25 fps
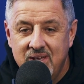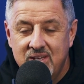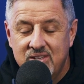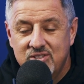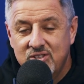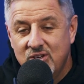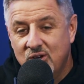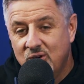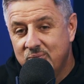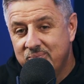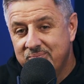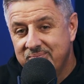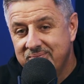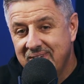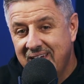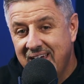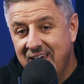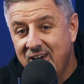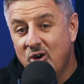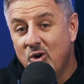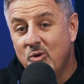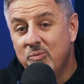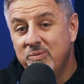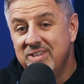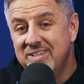So
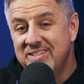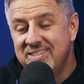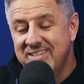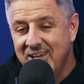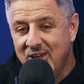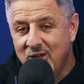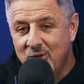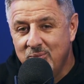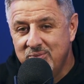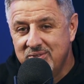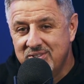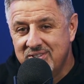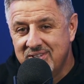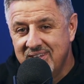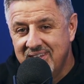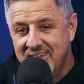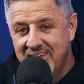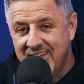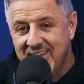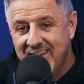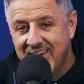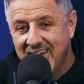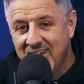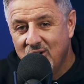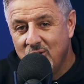I hope this helps.
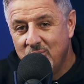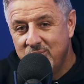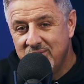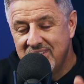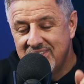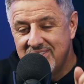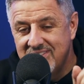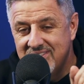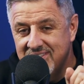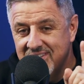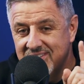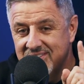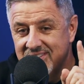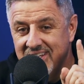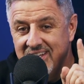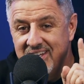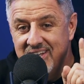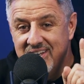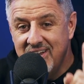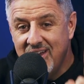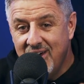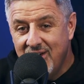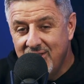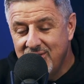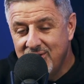I hope this is just
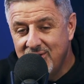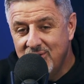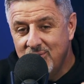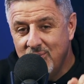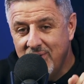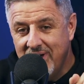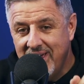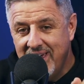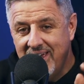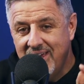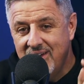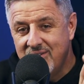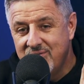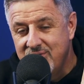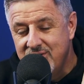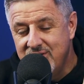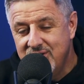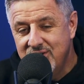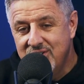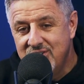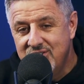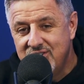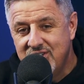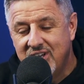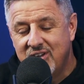another way for
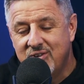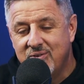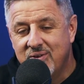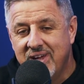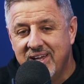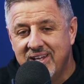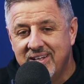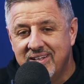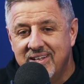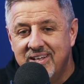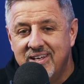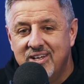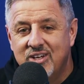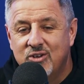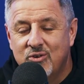you to generate